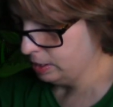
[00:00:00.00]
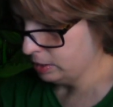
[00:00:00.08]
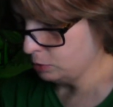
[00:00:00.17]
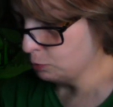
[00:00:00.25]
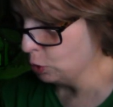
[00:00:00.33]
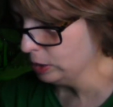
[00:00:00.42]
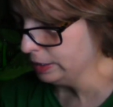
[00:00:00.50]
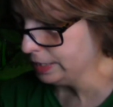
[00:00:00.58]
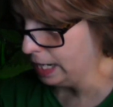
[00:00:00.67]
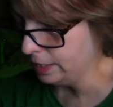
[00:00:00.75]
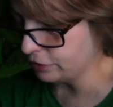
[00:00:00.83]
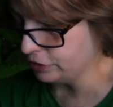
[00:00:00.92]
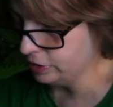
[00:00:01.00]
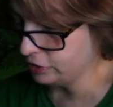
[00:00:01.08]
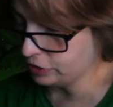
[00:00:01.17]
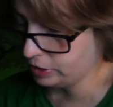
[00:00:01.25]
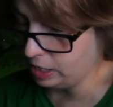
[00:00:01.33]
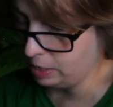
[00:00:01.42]
The mortal tendency to
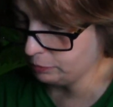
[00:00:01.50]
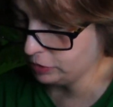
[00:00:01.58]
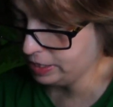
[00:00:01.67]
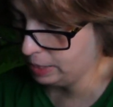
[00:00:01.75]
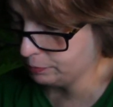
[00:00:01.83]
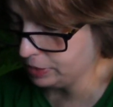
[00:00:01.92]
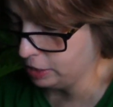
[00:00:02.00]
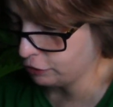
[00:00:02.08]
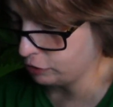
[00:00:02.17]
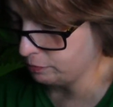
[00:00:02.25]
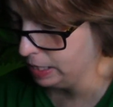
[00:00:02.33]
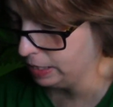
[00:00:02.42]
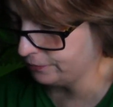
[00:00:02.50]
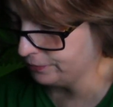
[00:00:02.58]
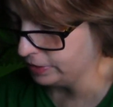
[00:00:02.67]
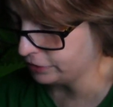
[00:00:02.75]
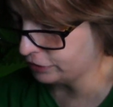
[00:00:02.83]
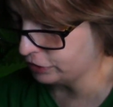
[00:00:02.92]
succumb to temptation
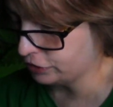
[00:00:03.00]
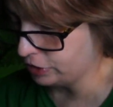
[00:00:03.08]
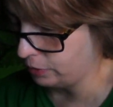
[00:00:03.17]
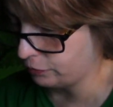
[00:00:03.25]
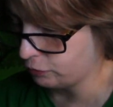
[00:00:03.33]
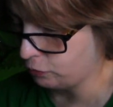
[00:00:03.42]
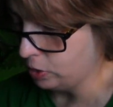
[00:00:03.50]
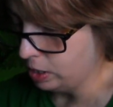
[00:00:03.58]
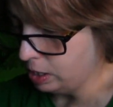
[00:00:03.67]
manifests itself through